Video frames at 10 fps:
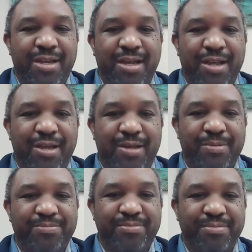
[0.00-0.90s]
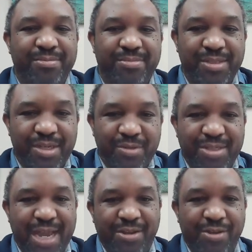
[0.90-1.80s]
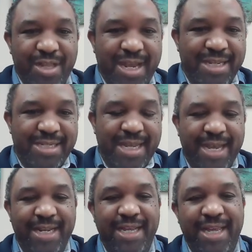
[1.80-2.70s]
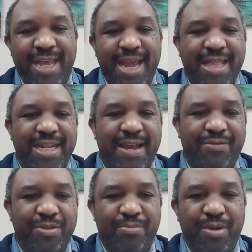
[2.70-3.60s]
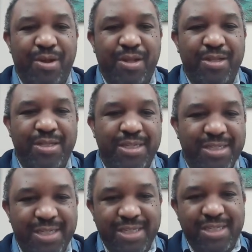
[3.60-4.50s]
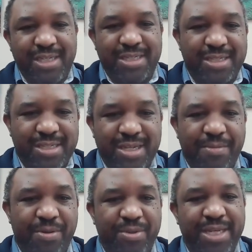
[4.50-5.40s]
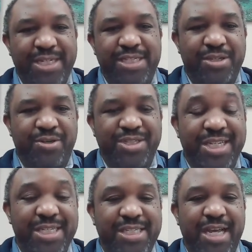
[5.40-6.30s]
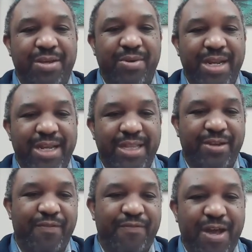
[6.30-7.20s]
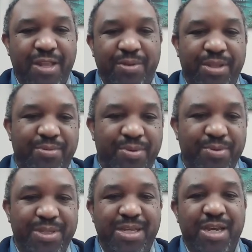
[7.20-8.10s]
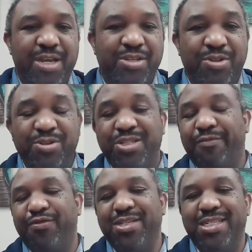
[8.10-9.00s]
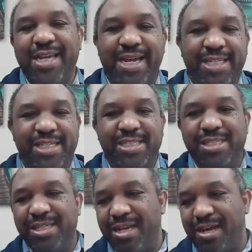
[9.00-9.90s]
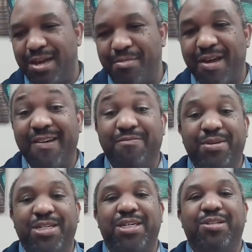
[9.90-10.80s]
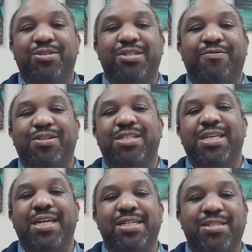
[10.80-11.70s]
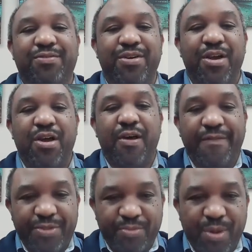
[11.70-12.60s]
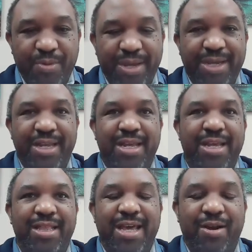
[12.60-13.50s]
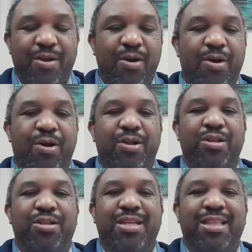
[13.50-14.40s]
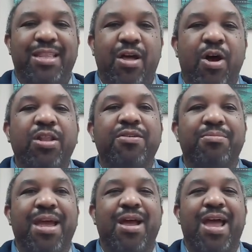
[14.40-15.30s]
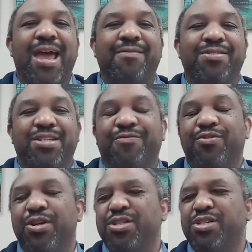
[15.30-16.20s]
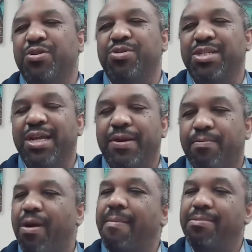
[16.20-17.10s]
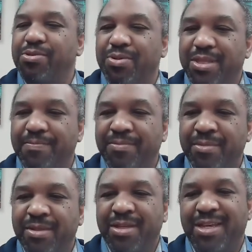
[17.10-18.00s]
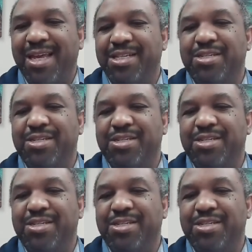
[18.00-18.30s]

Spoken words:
down your line of sight. And then after the ball is coming released, you're decelerating, and then you're following through. And so there's different stages of pitching. There's different stages of throwing that are all of them have different associated problems with them. And